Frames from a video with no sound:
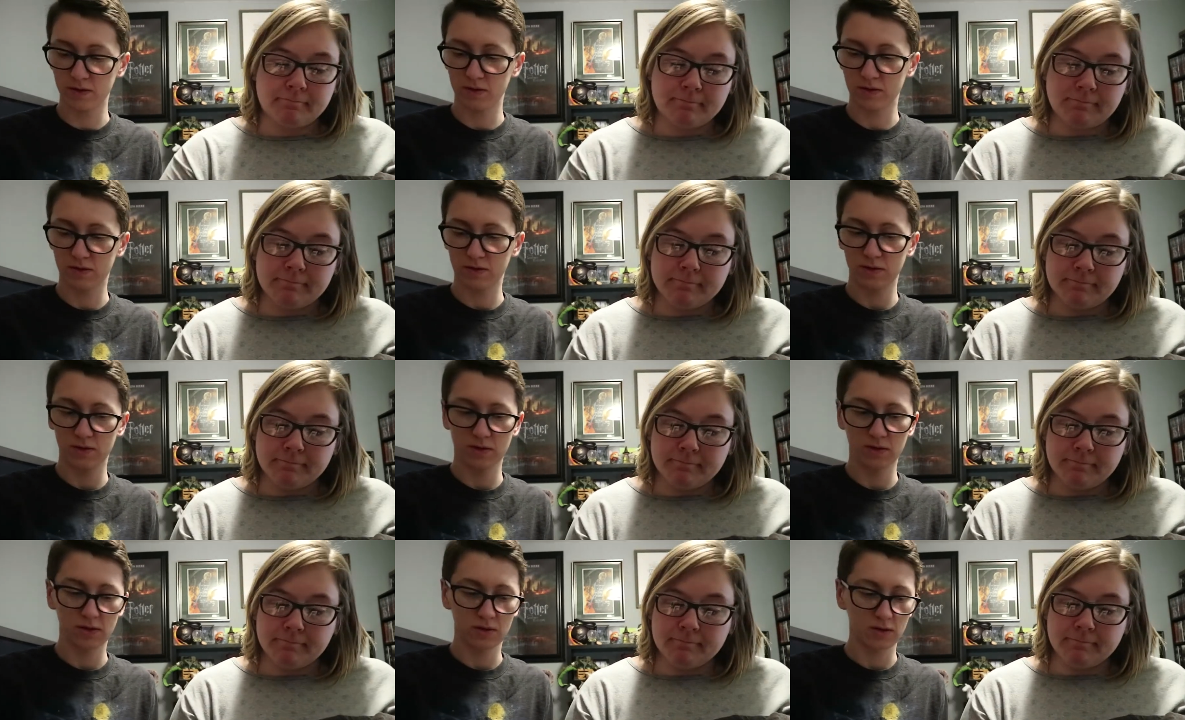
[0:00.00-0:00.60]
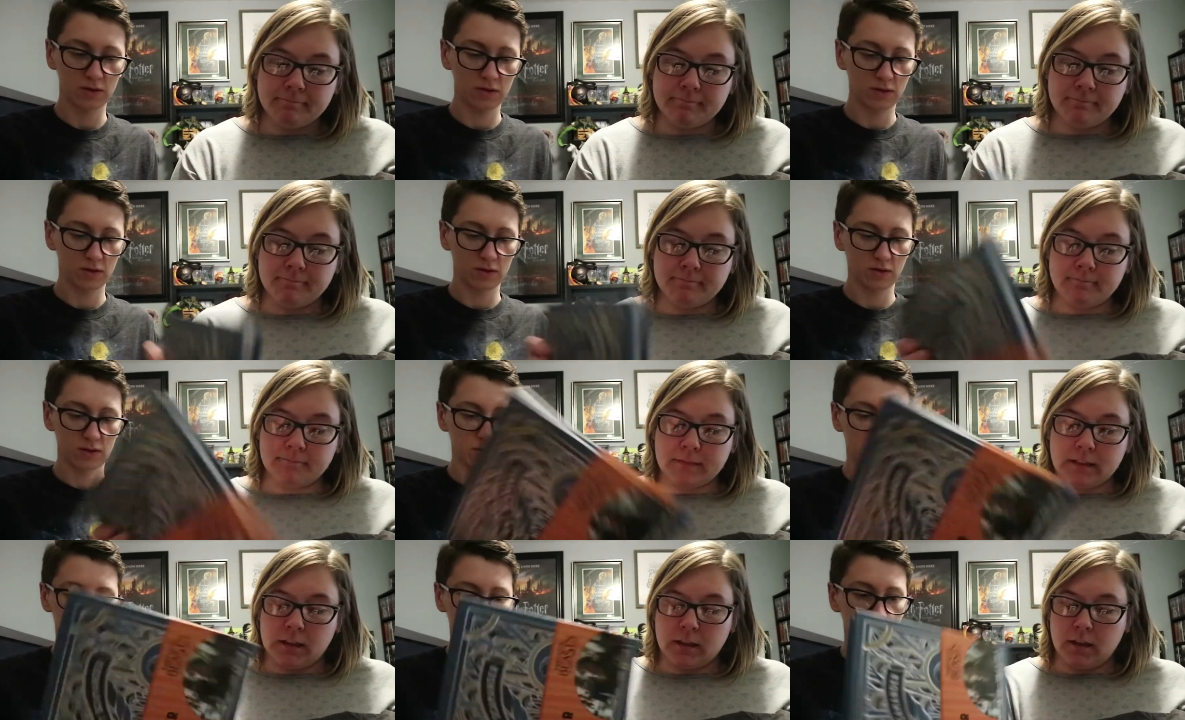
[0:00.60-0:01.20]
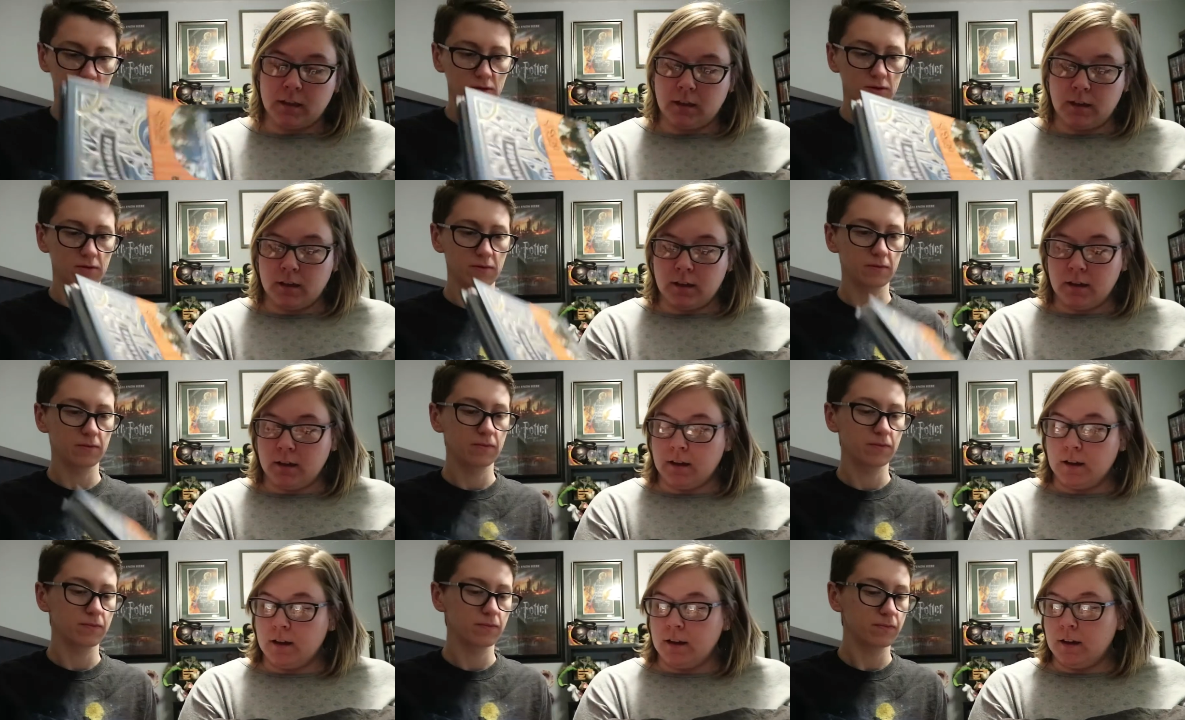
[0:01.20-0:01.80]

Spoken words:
Nobody speaks.